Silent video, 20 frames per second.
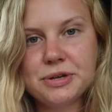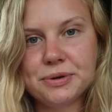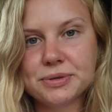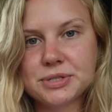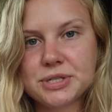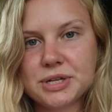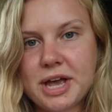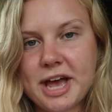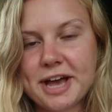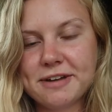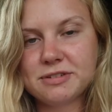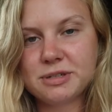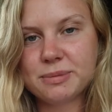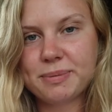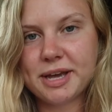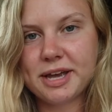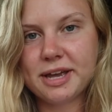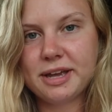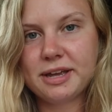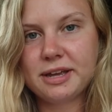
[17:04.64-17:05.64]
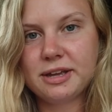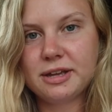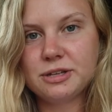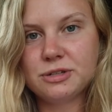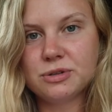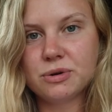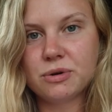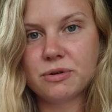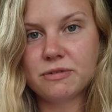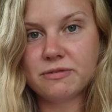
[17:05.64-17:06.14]
You also have to pay
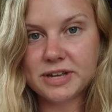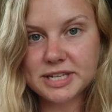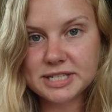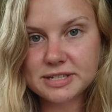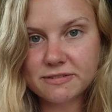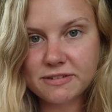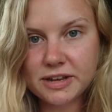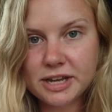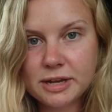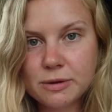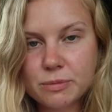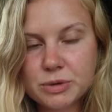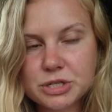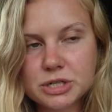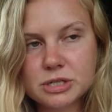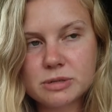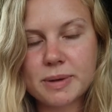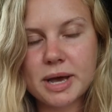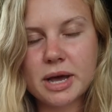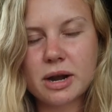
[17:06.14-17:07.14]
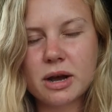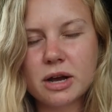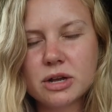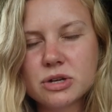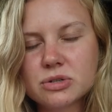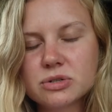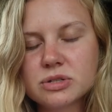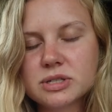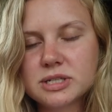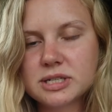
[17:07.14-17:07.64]
your visa fee, which is about
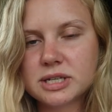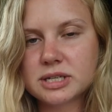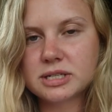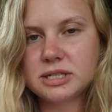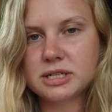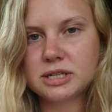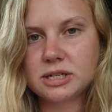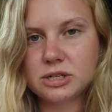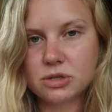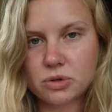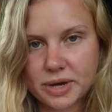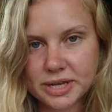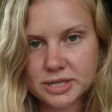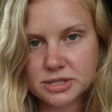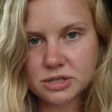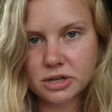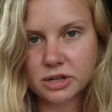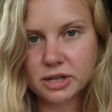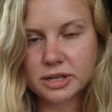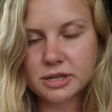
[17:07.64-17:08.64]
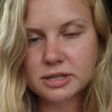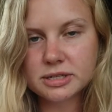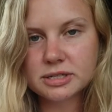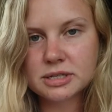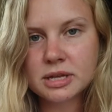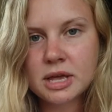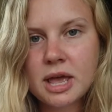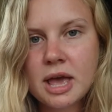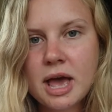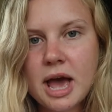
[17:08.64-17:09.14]
$160
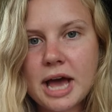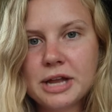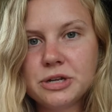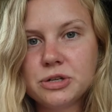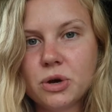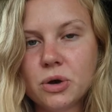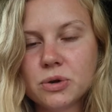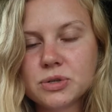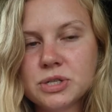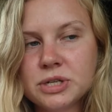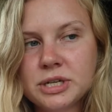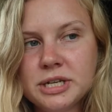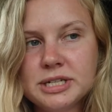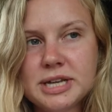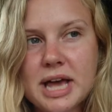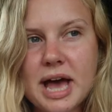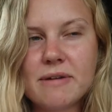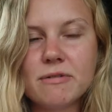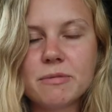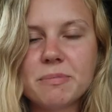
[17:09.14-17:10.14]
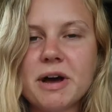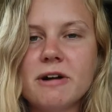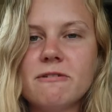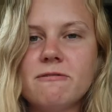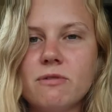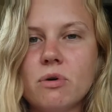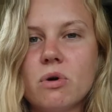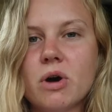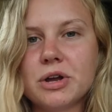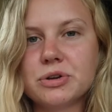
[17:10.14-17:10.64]
US, and you also need to have about
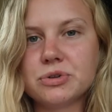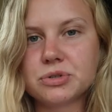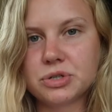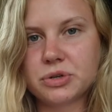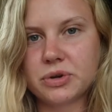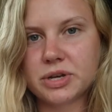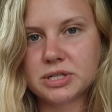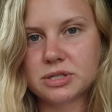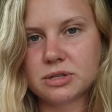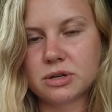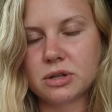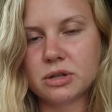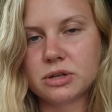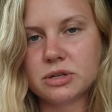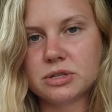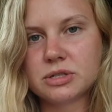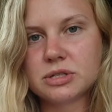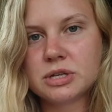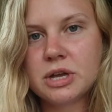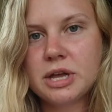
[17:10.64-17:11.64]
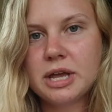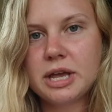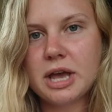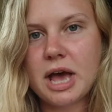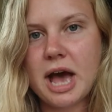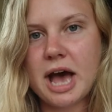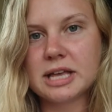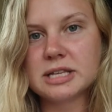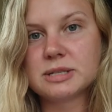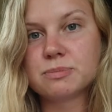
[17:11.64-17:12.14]
$400 US
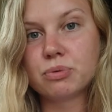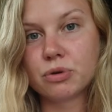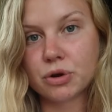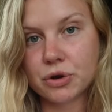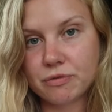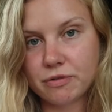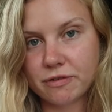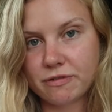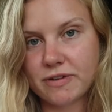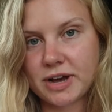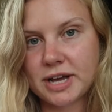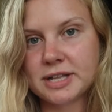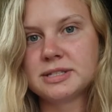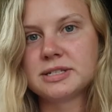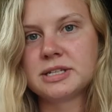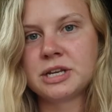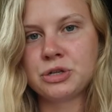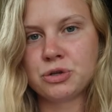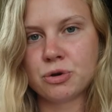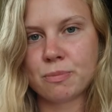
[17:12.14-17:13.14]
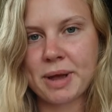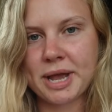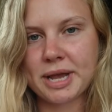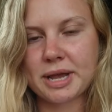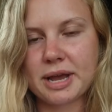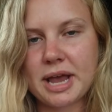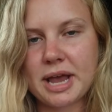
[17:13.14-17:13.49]
as proof of funds in your bank